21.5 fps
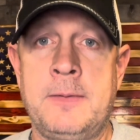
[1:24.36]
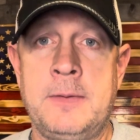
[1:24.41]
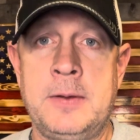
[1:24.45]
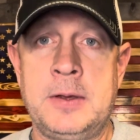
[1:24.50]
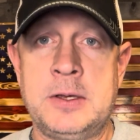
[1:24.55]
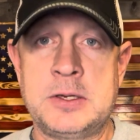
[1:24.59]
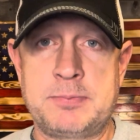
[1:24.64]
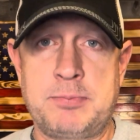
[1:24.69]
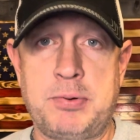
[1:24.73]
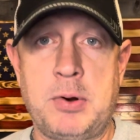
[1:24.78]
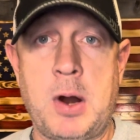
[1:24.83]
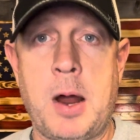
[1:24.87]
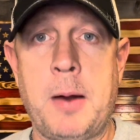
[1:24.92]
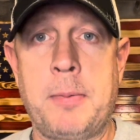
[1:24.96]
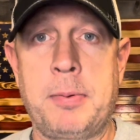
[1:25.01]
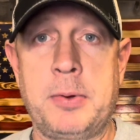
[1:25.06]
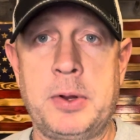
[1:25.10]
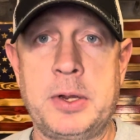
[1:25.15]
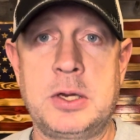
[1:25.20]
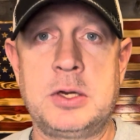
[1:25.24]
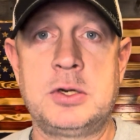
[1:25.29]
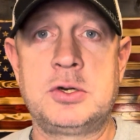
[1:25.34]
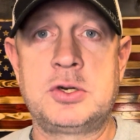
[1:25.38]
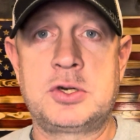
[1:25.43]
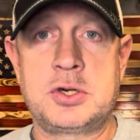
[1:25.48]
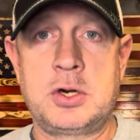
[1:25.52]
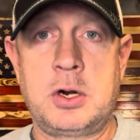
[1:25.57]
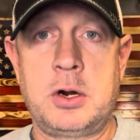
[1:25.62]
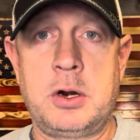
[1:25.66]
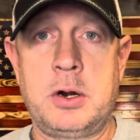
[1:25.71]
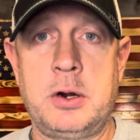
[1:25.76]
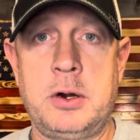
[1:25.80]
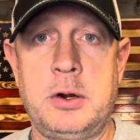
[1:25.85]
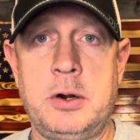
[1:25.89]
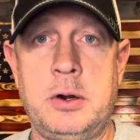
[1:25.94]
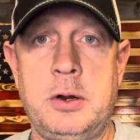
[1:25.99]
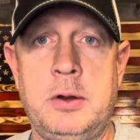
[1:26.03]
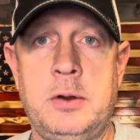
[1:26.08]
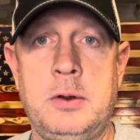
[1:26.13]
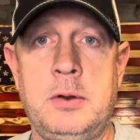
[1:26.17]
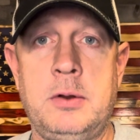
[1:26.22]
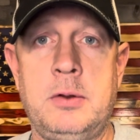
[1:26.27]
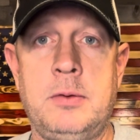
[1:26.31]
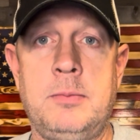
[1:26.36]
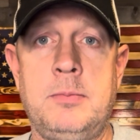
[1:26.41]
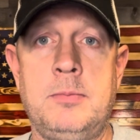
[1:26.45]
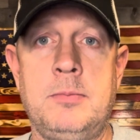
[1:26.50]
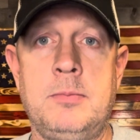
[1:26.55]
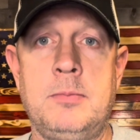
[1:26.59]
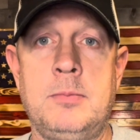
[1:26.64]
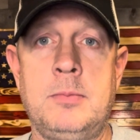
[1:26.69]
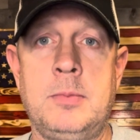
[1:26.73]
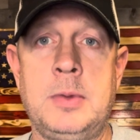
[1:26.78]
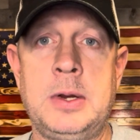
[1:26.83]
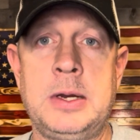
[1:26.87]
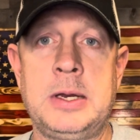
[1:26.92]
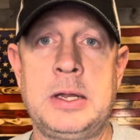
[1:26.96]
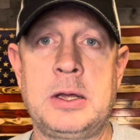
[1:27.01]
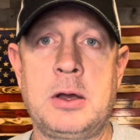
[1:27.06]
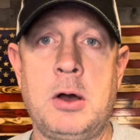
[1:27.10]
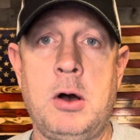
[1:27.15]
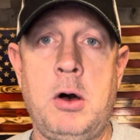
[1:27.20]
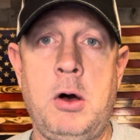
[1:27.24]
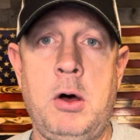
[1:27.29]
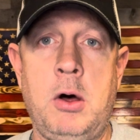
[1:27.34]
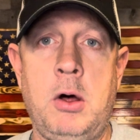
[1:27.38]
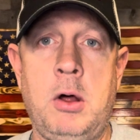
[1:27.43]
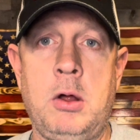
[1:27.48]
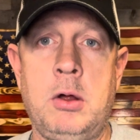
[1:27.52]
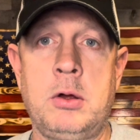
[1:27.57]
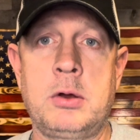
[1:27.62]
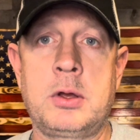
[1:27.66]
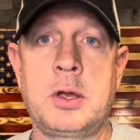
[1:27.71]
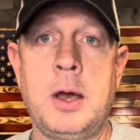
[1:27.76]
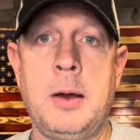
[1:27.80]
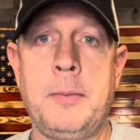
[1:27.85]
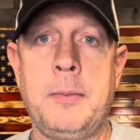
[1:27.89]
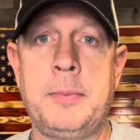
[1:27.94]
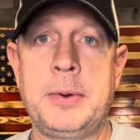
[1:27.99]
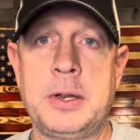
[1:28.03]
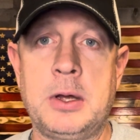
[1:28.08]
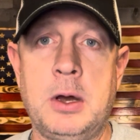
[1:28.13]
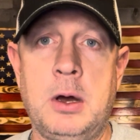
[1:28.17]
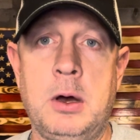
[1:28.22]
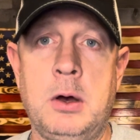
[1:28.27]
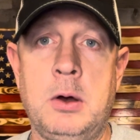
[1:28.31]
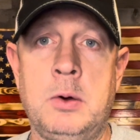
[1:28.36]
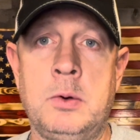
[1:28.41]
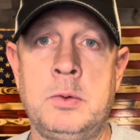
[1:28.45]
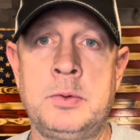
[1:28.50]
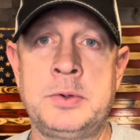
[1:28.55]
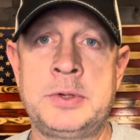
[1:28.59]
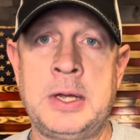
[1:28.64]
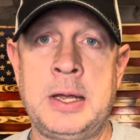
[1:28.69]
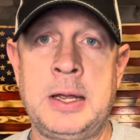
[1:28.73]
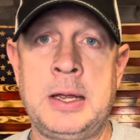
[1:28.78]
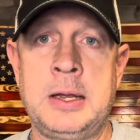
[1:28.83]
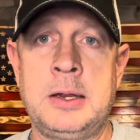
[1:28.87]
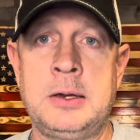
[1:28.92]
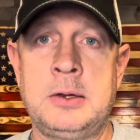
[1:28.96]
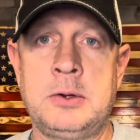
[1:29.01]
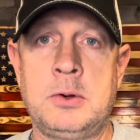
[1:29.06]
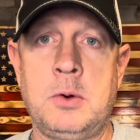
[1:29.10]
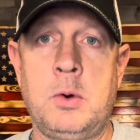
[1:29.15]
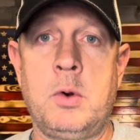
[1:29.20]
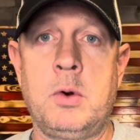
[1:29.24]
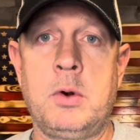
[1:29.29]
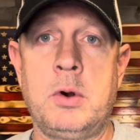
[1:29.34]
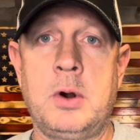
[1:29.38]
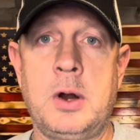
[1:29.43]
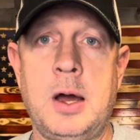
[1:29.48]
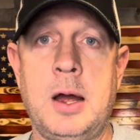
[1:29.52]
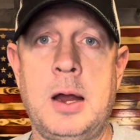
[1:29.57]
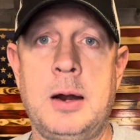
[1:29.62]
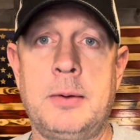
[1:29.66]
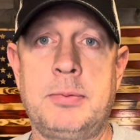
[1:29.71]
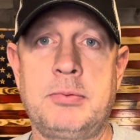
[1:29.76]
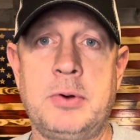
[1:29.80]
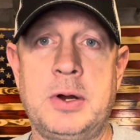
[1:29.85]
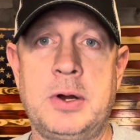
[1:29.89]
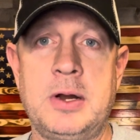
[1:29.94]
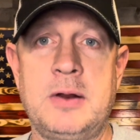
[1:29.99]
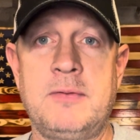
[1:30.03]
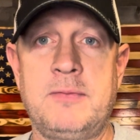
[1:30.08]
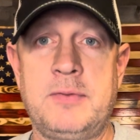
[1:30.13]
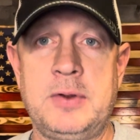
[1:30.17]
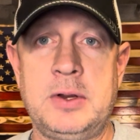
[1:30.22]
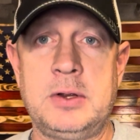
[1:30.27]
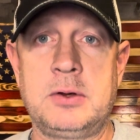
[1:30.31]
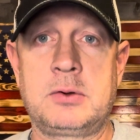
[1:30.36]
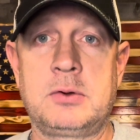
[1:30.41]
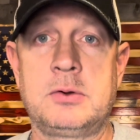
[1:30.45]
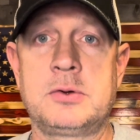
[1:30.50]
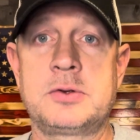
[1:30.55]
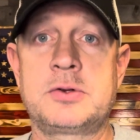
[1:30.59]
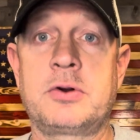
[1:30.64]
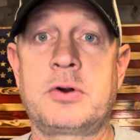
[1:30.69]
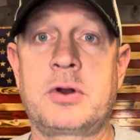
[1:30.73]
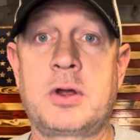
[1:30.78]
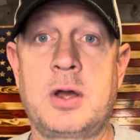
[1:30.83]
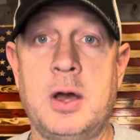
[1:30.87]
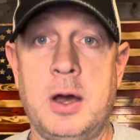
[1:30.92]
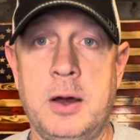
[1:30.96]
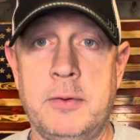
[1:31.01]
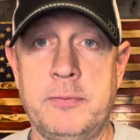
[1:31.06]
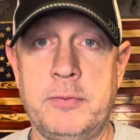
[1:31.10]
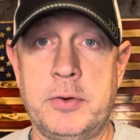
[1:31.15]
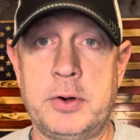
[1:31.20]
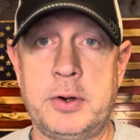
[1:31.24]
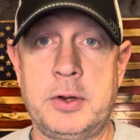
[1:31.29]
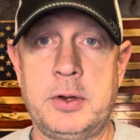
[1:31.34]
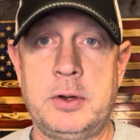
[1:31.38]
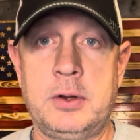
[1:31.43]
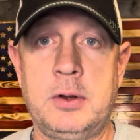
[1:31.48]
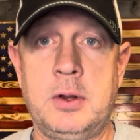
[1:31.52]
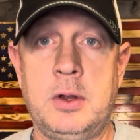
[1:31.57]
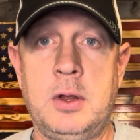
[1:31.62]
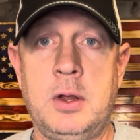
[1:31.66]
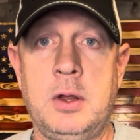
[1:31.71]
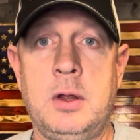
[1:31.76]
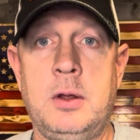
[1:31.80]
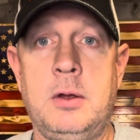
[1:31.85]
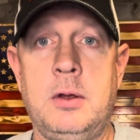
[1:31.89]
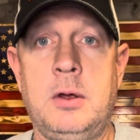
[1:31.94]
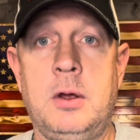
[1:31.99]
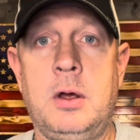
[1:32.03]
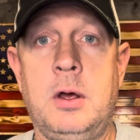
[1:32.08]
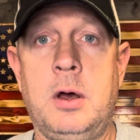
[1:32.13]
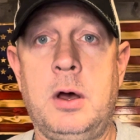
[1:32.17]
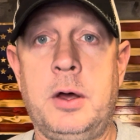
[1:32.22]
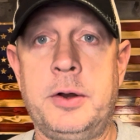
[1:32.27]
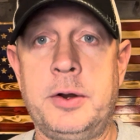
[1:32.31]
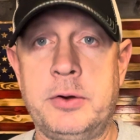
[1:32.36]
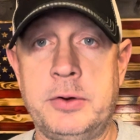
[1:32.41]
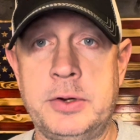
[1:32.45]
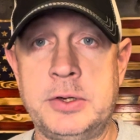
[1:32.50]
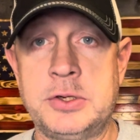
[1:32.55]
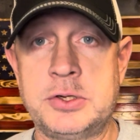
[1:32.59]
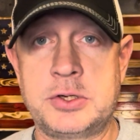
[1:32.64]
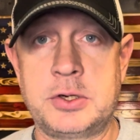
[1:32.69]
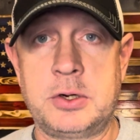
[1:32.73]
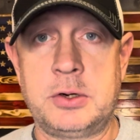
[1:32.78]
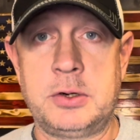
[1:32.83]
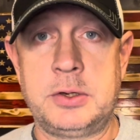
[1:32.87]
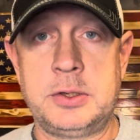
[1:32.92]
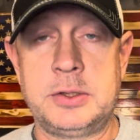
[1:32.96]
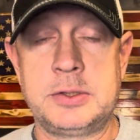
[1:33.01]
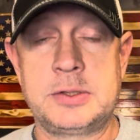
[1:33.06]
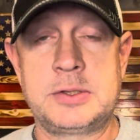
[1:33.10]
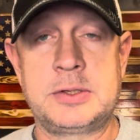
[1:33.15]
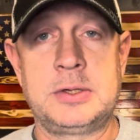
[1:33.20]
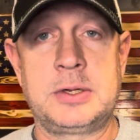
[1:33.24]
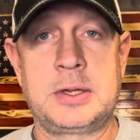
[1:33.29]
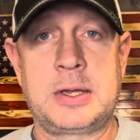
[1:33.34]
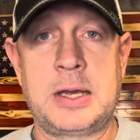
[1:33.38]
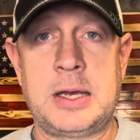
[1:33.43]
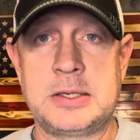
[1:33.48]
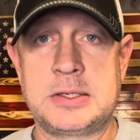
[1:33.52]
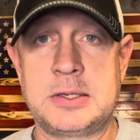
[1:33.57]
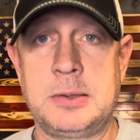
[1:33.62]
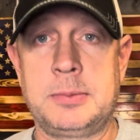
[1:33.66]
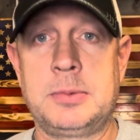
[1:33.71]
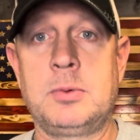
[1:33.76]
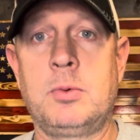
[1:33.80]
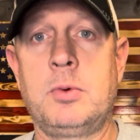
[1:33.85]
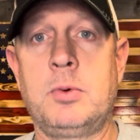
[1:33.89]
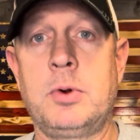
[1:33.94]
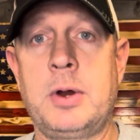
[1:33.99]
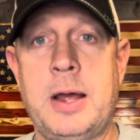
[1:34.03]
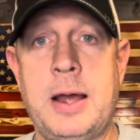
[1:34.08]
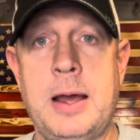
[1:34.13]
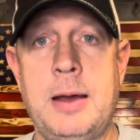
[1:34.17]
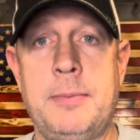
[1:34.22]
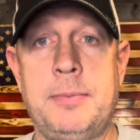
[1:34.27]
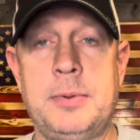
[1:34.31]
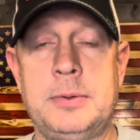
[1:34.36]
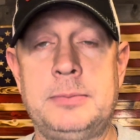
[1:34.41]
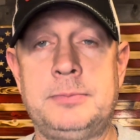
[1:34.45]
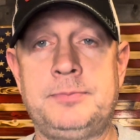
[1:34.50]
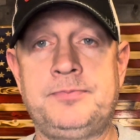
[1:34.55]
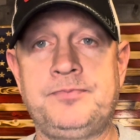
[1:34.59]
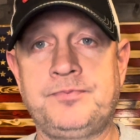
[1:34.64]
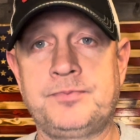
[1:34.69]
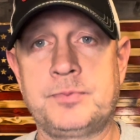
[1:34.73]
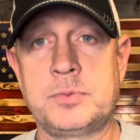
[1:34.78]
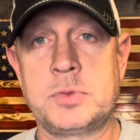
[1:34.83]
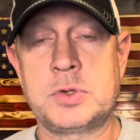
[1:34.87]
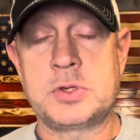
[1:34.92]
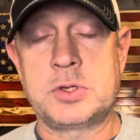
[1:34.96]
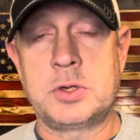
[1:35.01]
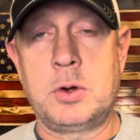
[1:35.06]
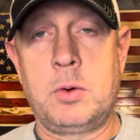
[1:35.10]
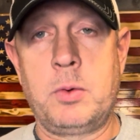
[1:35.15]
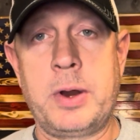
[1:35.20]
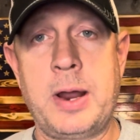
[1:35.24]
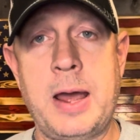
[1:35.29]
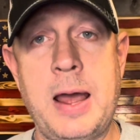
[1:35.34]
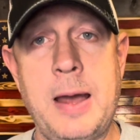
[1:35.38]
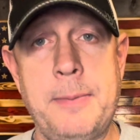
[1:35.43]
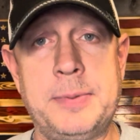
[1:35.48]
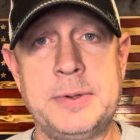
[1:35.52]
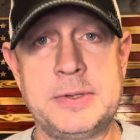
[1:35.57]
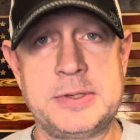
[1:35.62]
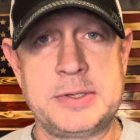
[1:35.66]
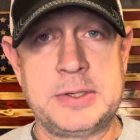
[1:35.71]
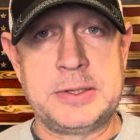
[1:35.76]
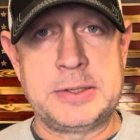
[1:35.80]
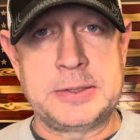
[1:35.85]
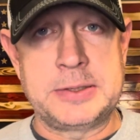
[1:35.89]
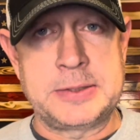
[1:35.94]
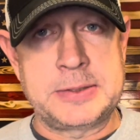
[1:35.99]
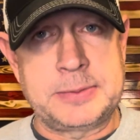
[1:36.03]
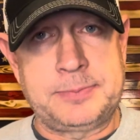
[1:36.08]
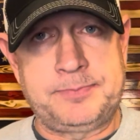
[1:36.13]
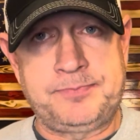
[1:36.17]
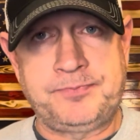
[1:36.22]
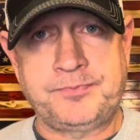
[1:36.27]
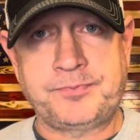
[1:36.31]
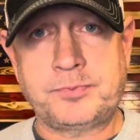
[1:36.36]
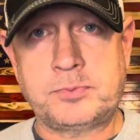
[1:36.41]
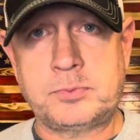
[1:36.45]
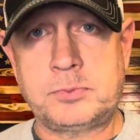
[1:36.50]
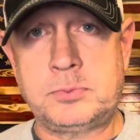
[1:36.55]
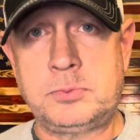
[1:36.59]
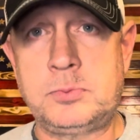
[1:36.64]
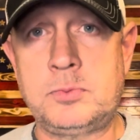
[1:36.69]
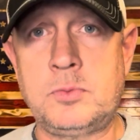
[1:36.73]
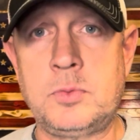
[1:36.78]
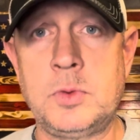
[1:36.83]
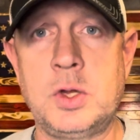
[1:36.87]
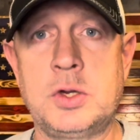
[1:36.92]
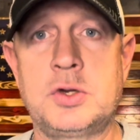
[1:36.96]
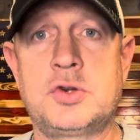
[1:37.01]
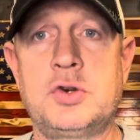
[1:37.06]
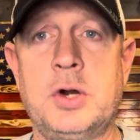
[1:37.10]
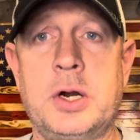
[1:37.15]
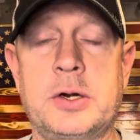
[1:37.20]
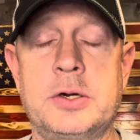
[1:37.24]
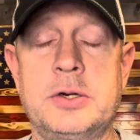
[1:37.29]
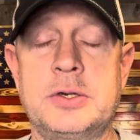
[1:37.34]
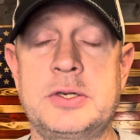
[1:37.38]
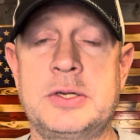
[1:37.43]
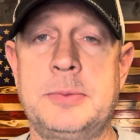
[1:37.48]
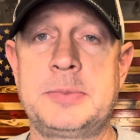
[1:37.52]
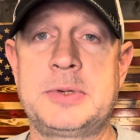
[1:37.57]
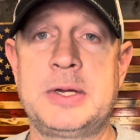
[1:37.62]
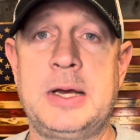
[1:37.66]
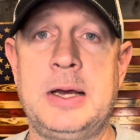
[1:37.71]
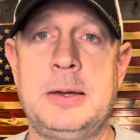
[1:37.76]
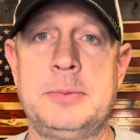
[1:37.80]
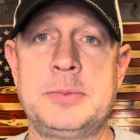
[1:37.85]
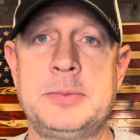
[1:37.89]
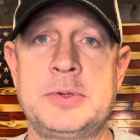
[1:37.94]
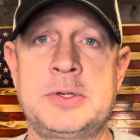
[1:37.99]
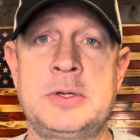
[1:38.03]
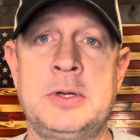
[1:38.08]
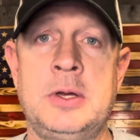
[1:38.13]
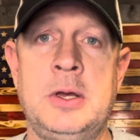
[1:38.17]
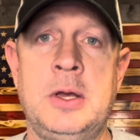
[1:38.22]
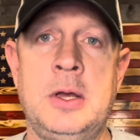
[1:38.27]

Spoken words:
is properly insured, meaning all company-owned and or operated vehicles are covered under insurance in case something were to happen. So what happens is truckers sometimes